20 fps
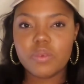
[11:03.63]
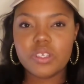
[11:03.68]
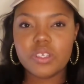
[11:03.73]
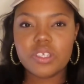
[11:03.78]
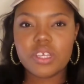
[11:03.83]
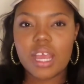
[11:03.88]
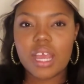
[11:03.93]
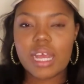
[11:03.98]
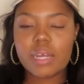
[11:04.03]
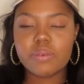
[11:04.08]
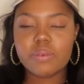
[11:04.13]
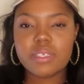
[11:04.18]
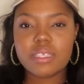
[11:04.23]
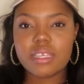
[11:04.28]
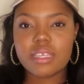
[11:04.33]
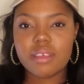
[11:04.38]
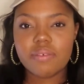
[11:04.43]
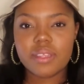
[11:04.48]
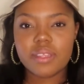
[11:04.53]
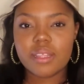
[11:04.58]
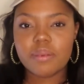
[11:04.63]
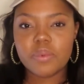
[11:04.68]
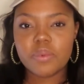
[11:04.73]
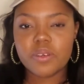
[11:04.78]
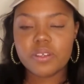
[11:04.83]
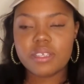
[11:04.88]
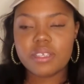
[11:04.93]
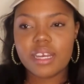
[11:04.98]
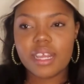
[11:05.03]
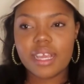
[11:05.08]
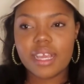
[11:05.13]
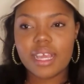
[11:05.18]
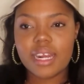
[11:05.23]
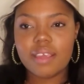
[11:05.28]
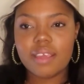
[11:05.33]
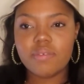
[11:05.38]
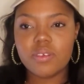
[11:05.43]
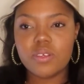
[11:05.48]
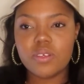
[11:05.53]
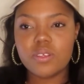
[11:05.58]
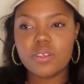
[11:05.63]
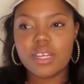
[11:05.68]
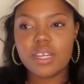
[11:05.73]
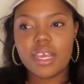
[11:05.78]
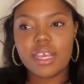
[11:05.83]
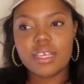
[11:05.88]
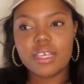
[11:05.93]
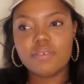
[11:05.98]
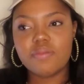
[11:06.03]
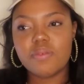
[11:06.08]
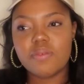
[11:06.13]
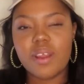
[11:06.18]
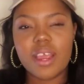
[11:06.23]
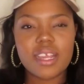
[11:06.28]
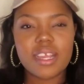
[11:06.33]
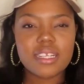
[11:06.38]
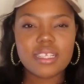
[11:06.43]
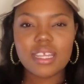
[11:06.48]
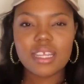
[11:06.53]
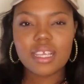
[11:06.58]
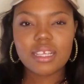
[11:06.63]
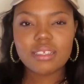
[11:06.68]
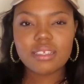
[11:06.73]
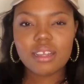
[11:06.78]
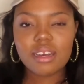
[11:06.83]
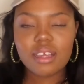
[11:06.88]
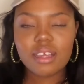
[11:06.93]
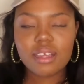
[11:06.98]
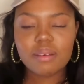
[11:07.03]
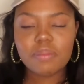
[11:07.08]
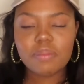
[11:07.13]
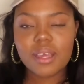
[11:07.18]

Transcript: which I was never the person, like I never used to like write things a lot,